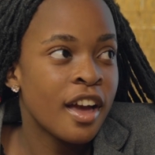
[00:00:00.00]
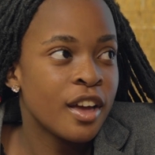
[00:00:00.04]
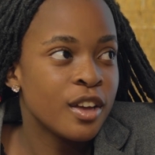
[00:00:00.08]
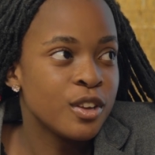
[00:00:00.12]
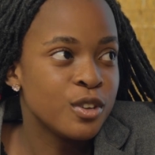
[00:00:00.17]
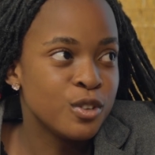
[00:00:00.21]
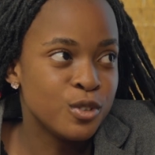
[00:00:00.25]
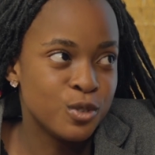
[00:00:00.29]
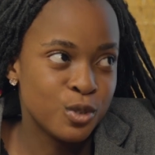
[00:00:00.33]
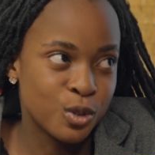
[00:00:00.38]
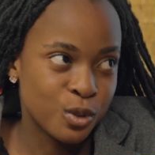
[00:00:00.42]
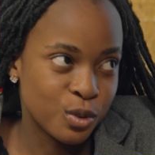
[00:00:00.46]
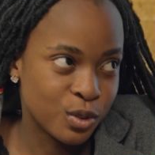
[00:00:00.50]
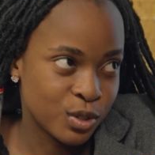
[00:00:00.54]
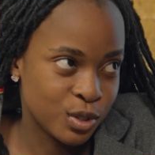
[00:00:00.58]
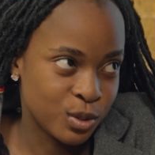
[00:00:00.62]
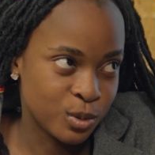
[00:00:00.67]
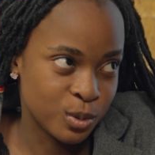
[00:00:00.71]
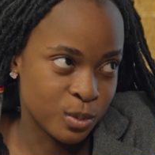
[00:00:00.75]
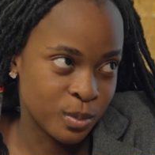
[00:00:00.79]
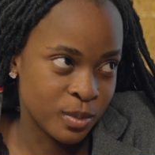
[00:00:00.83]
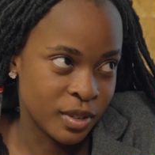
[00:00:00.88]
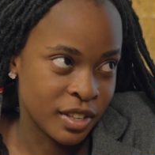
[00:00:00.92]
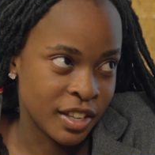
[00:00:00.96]
you talk to
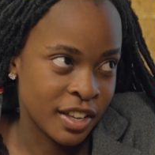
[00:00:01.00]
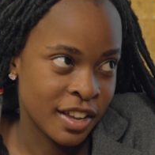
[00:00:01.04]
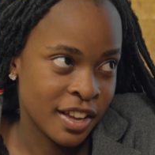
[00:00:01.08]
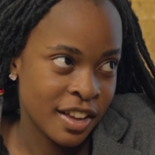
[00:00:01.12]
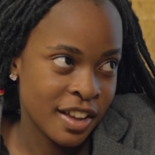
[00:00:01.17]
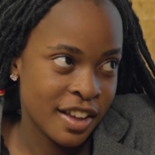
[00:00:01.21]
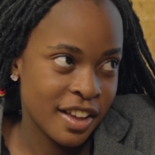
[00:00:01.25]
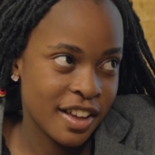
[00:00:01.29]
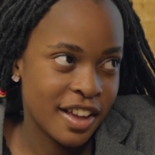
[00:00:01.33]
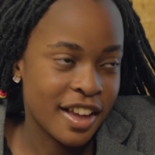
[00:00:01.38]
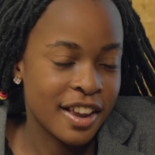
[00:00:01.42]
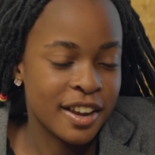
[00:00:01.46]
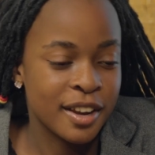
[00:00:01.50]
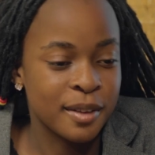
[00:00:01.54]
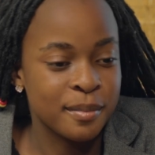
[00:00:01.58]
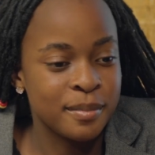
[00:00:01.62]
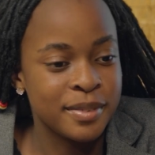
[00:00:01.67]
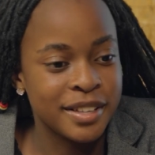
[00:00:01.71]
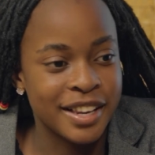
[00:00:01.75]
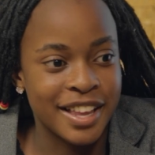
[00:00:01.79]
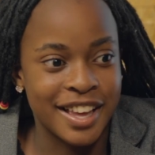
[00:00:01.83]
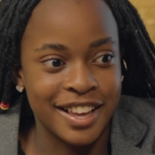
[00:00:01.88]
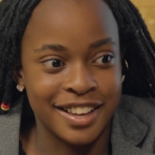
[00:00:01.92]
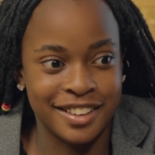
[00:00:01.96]
me. And I'll be
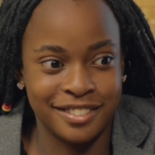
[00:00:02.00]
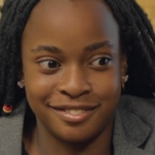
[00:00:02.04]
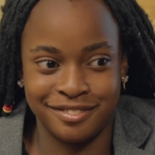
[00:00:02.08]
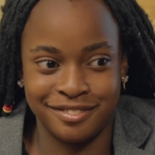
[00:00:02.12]
like,